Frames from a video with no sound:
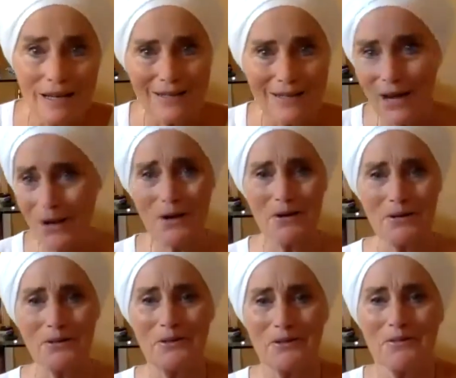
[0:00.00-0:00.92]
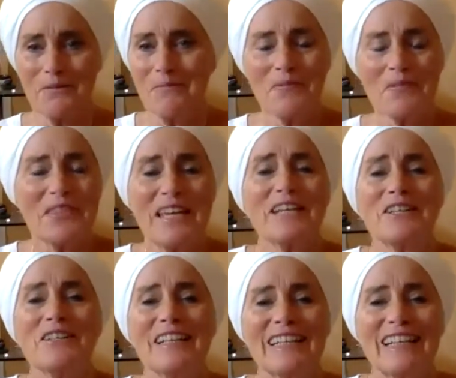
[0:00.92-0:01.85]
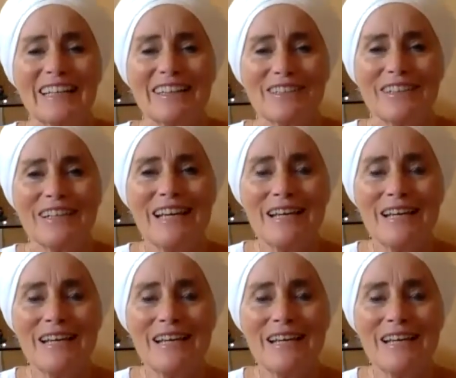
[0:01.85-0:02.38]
No, they go together.